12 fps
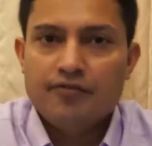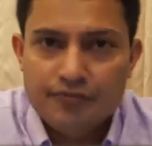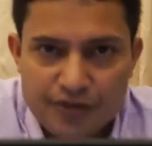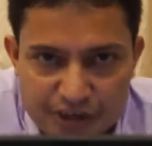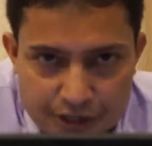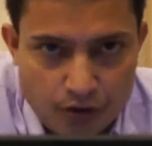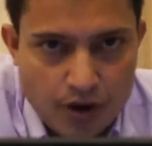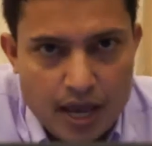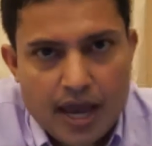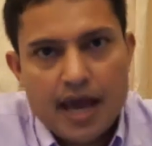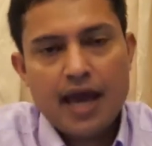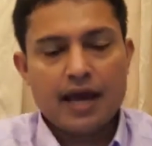video
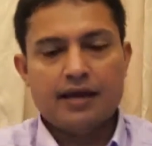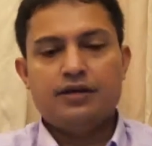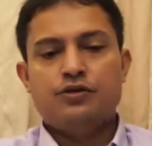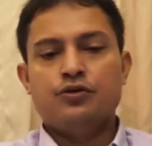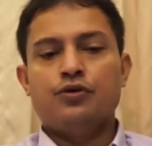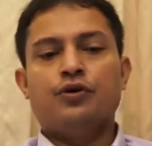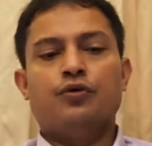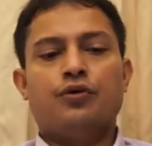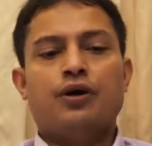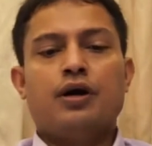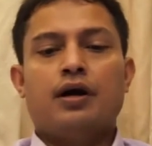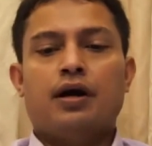and to your
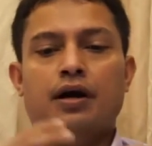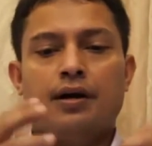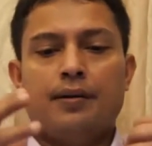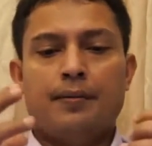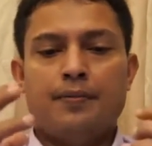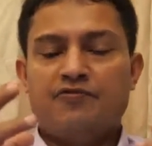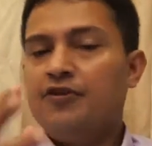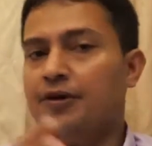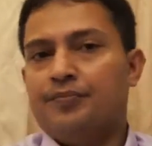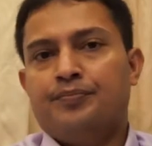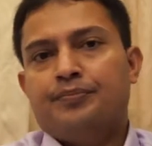film.